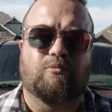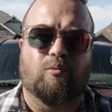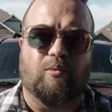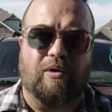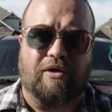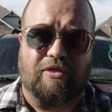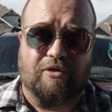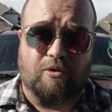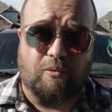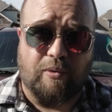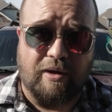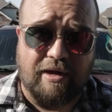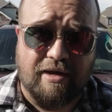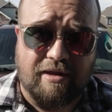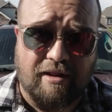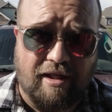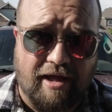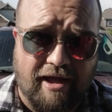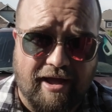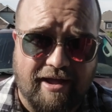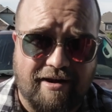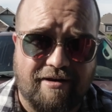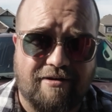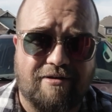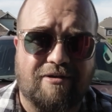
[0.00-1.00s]
with quick
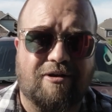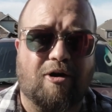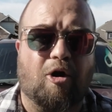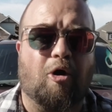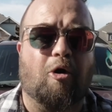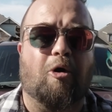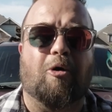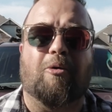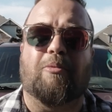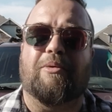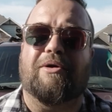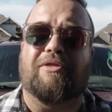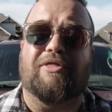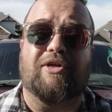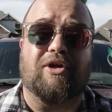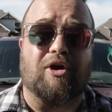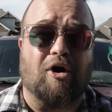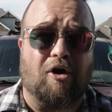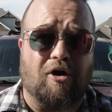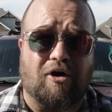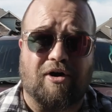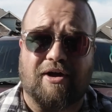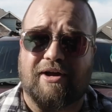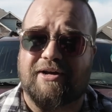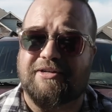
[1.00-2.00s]
clot or with
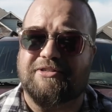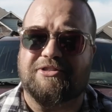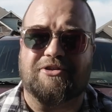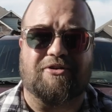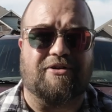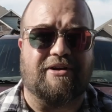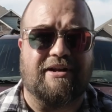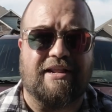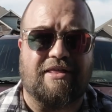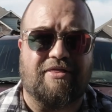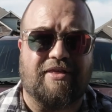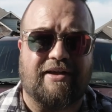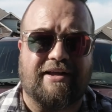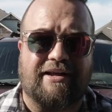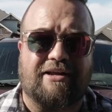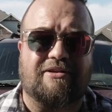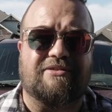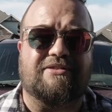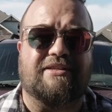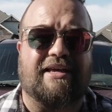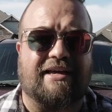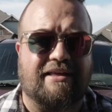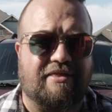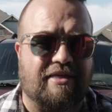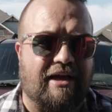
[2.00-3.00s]
gauze or anything
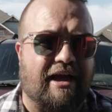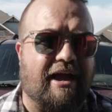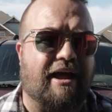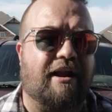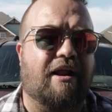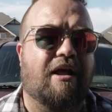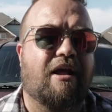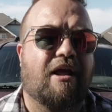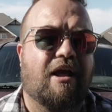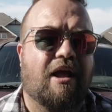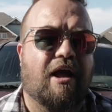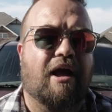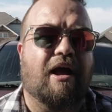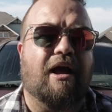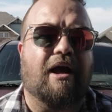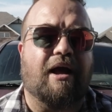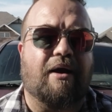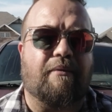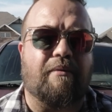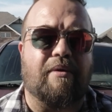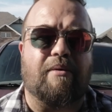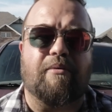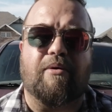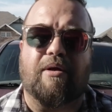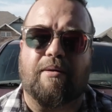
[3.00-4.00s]
else like that.
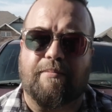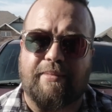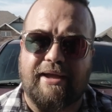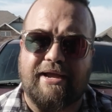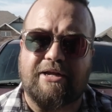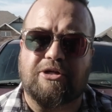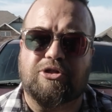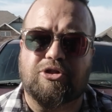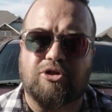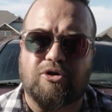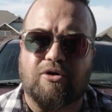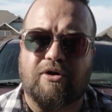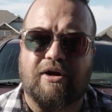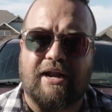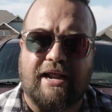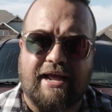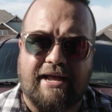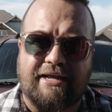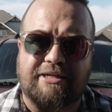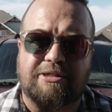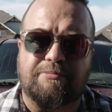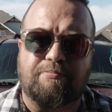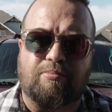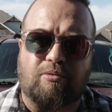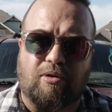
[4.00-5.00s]
We want to make sure it
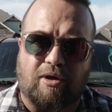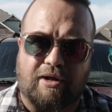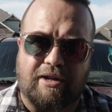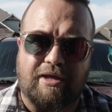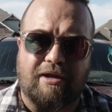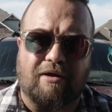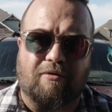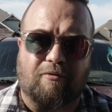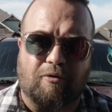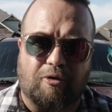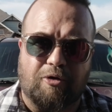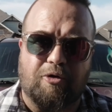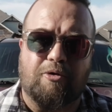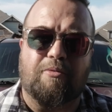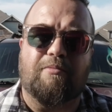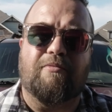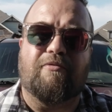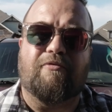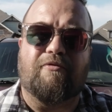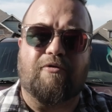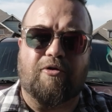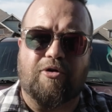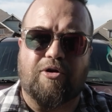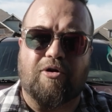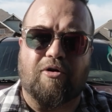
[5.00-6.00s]
has plenty of room
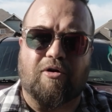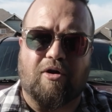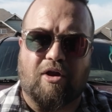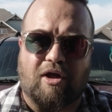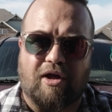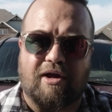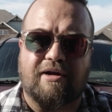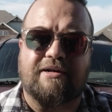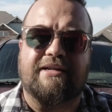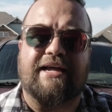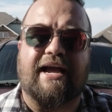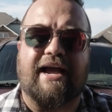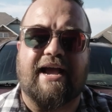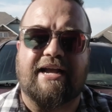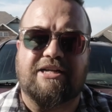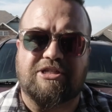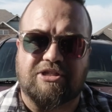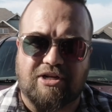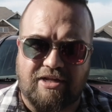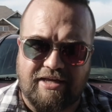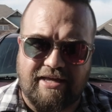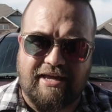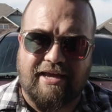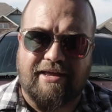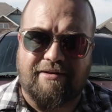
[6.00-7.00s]
for your lung to
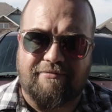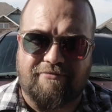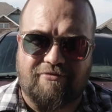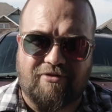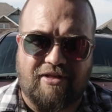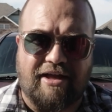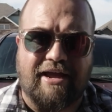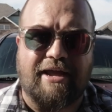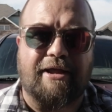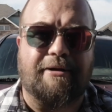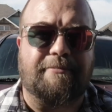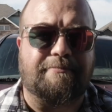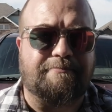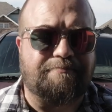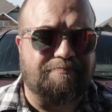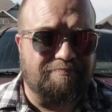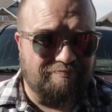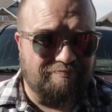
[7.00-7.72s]
actually inflate.